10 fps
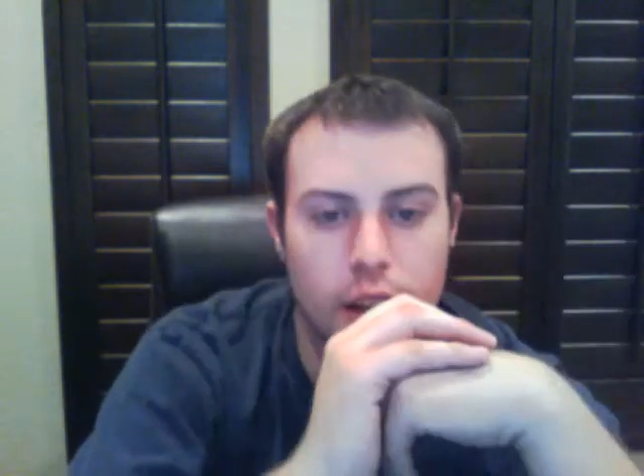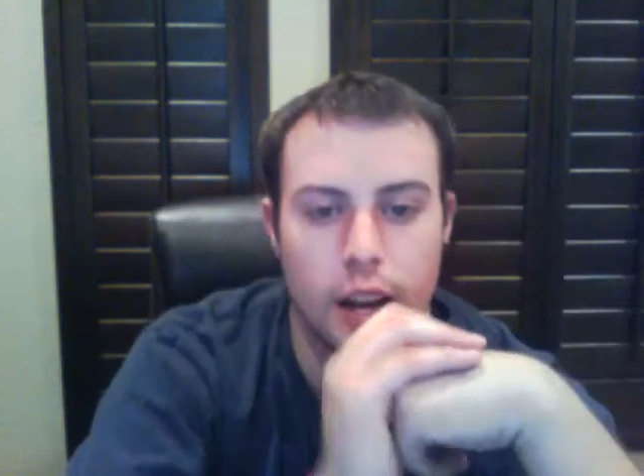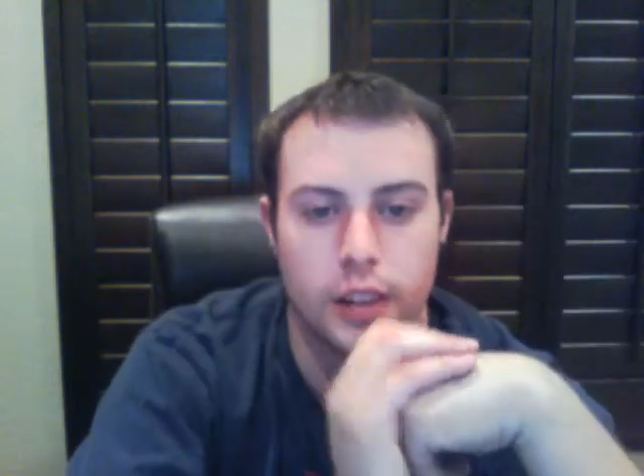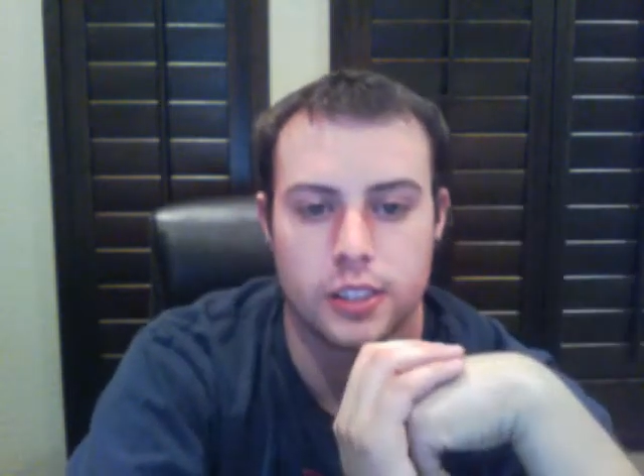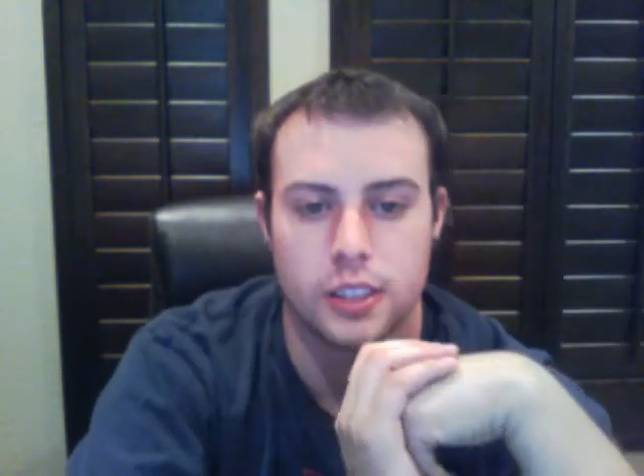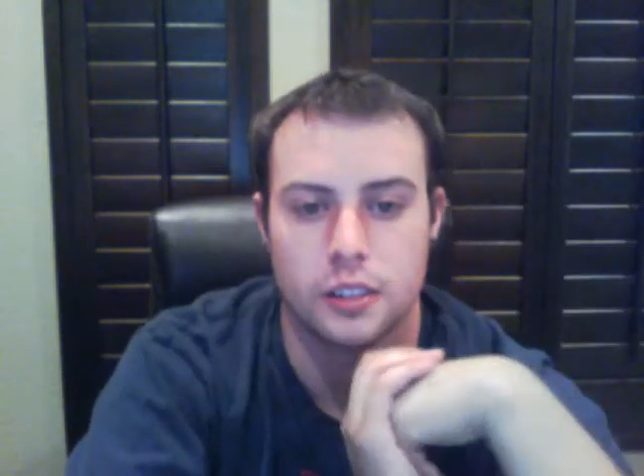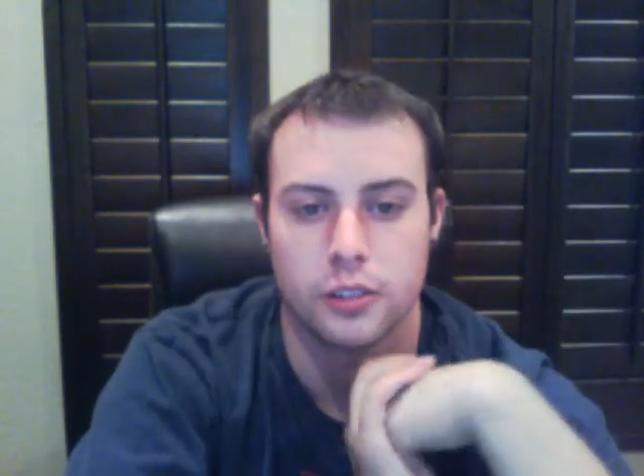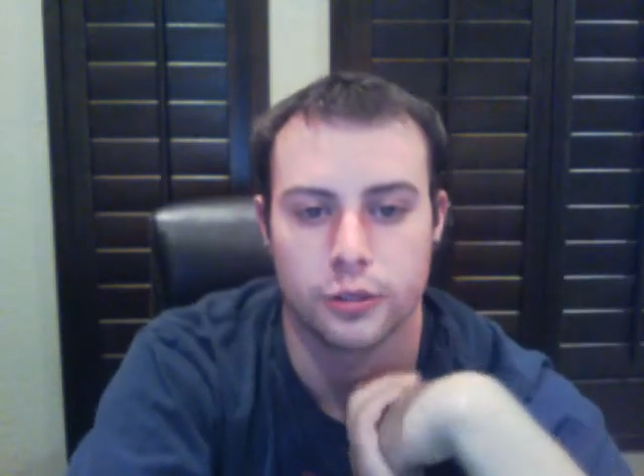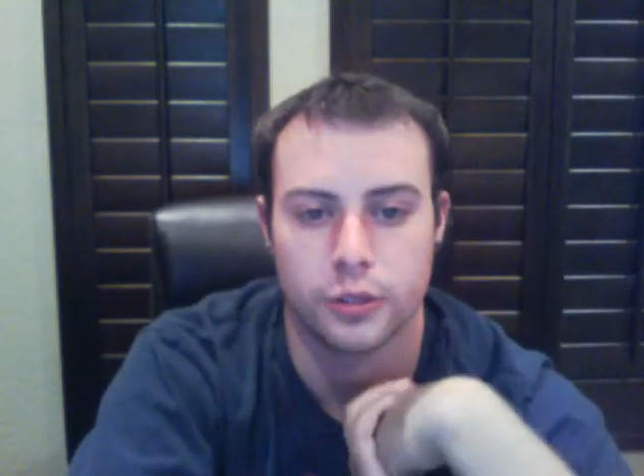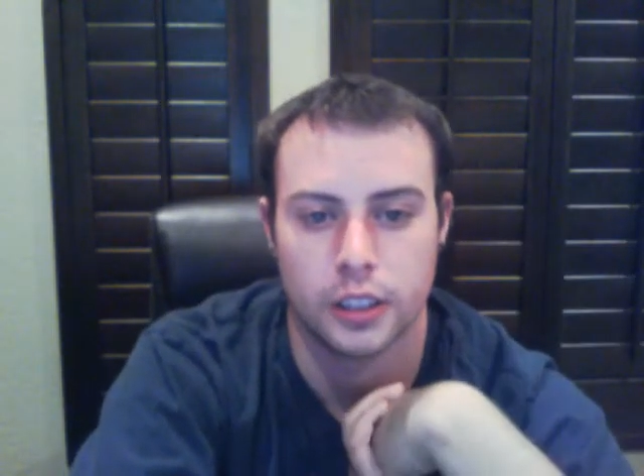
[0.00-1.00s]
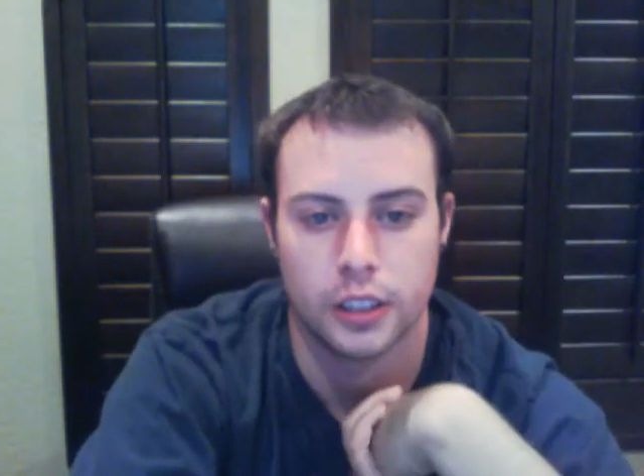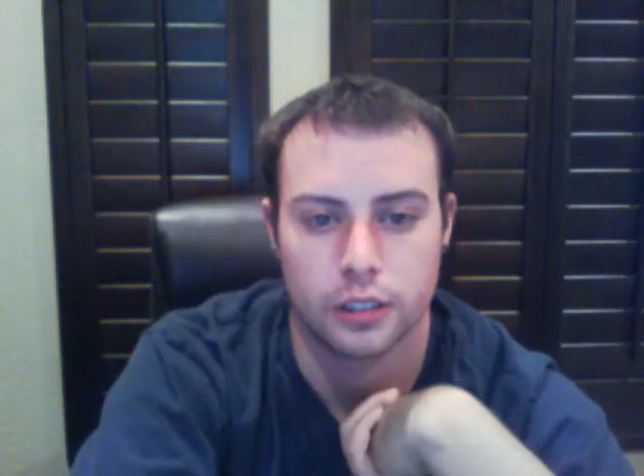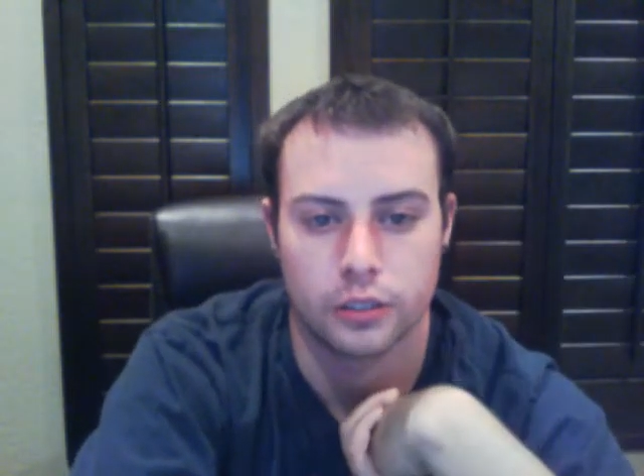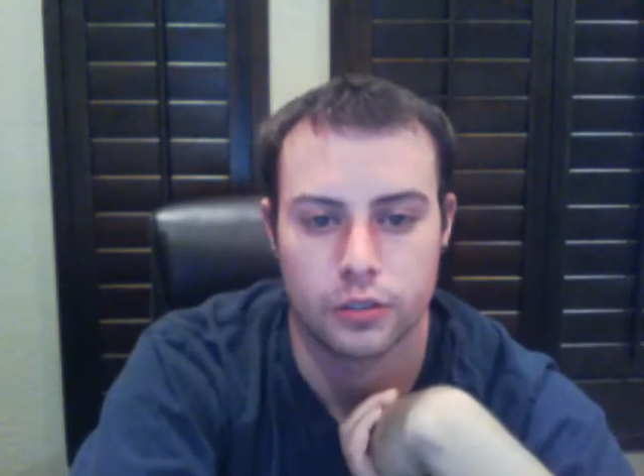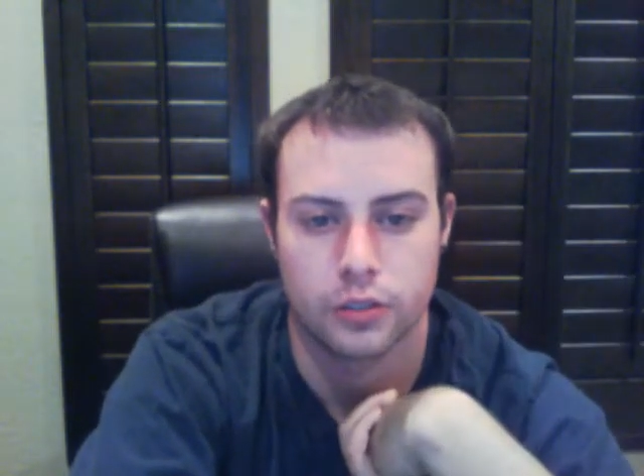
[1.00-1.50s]
instead of,
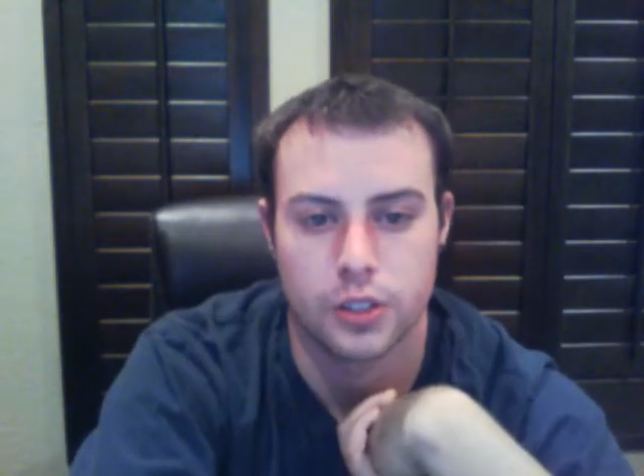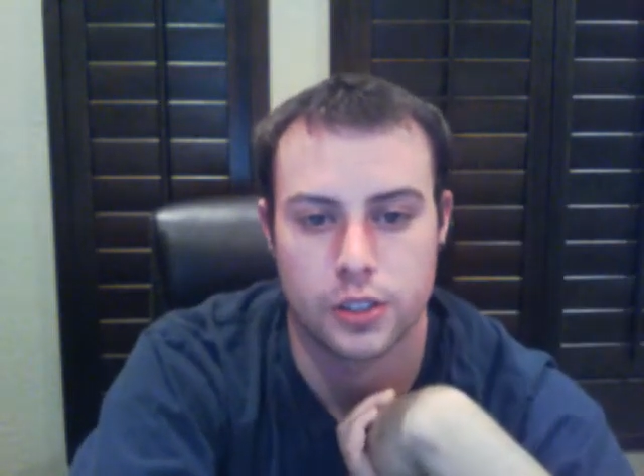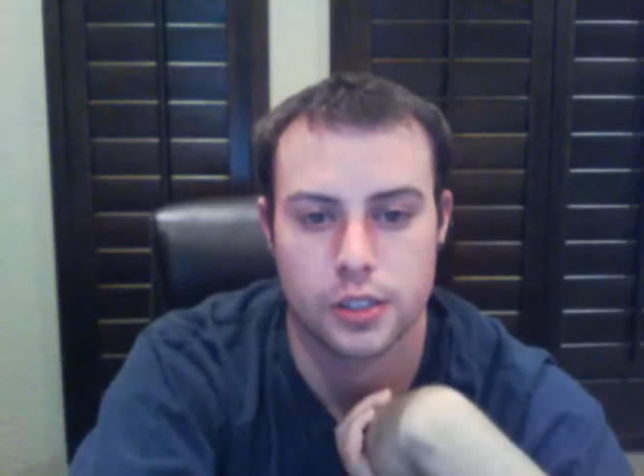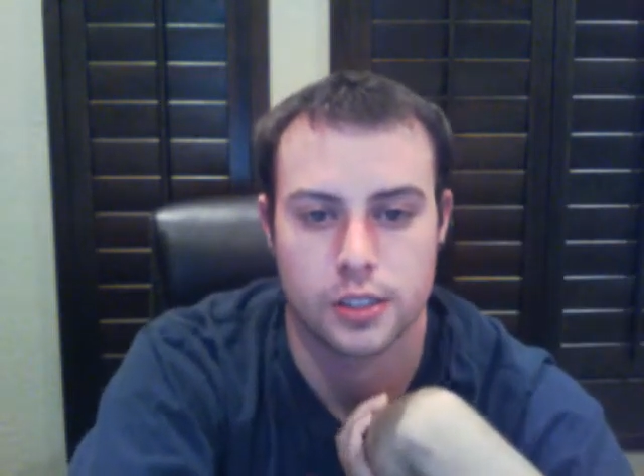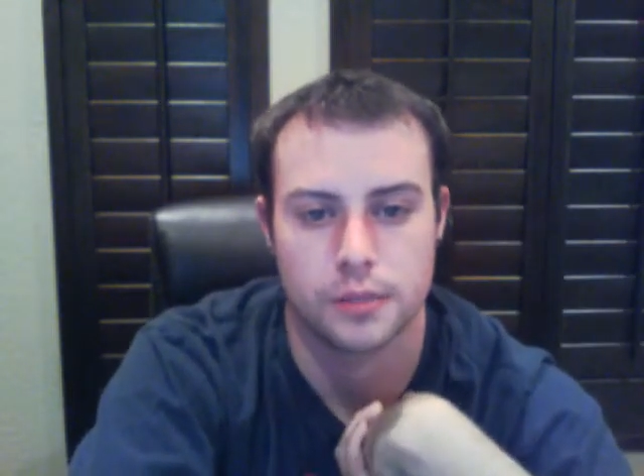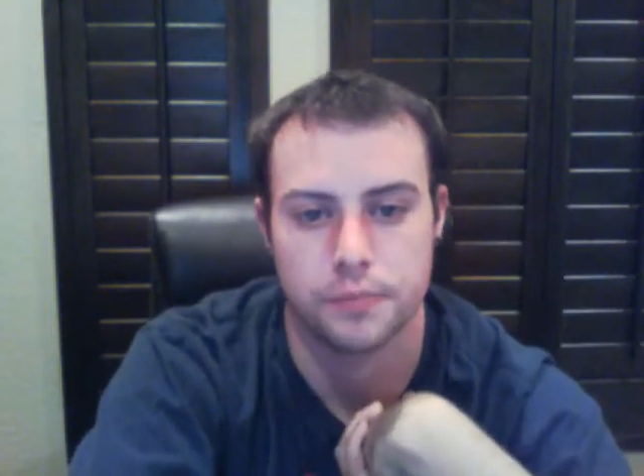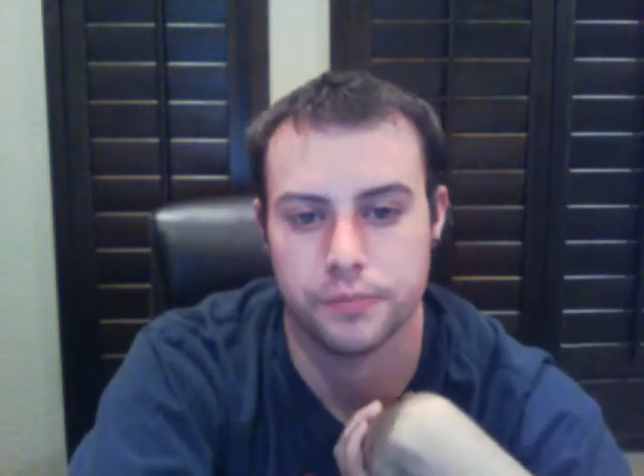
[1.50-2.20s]
just